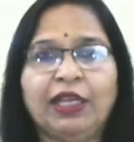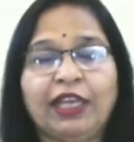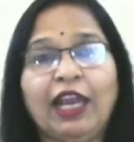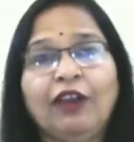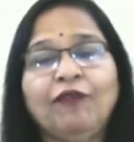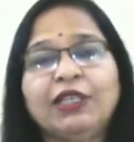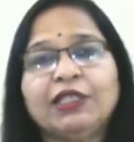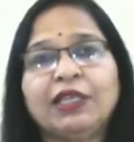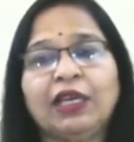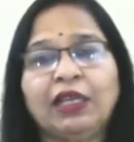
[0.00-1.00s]
Can we
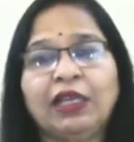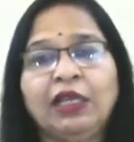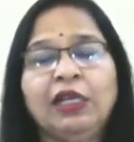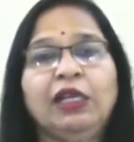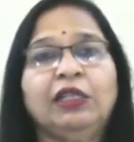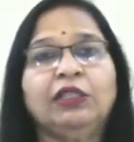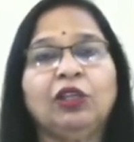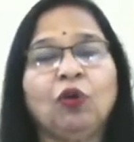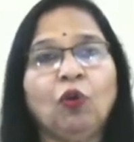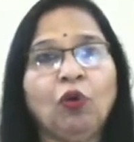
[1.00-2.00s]
study the
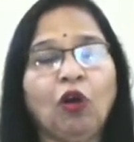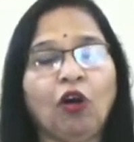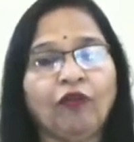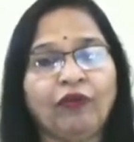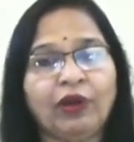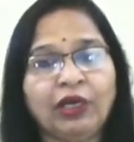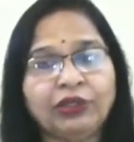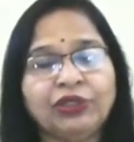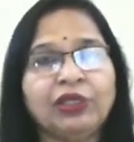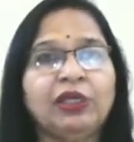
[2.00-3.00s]
role of
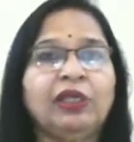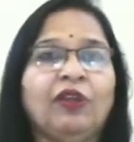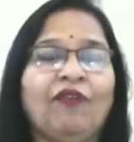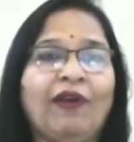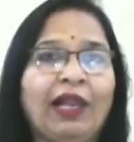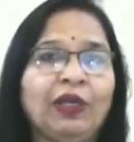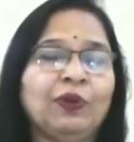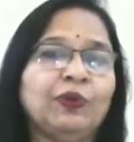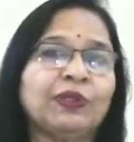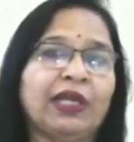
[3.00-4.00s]
religion, the
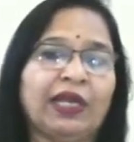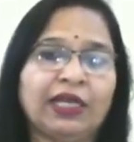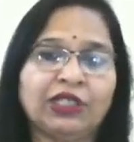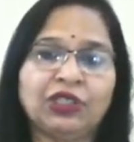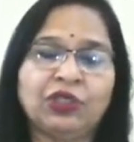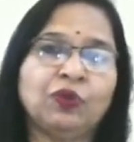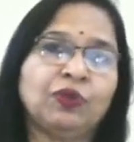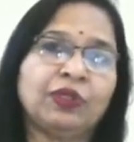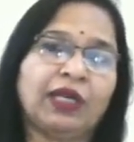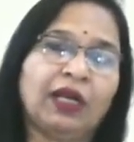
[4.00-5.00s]
values and
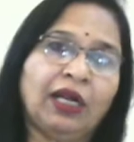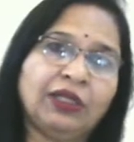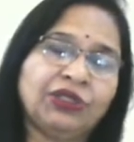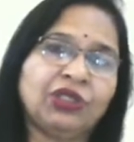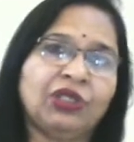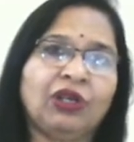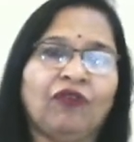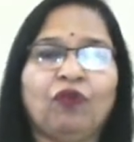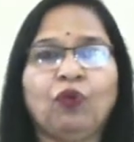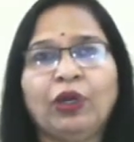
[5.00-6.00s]
attitudes and culture and
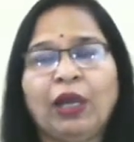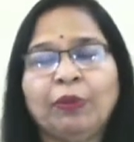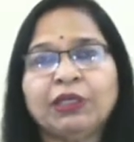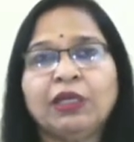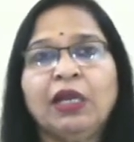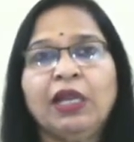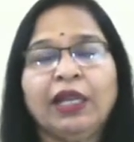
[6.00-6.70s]
food habits?